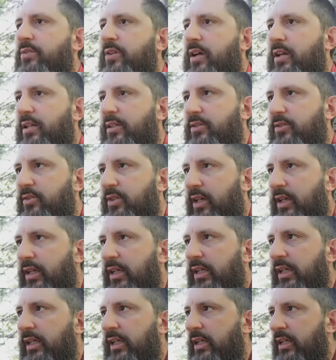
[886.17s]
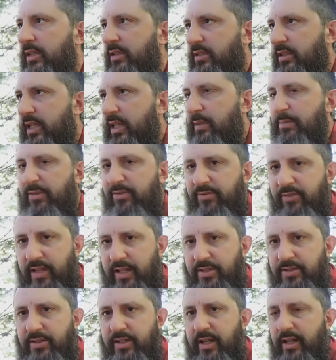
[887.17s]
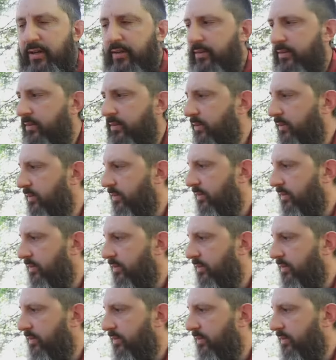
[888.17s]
trying to say, keep the flesh down.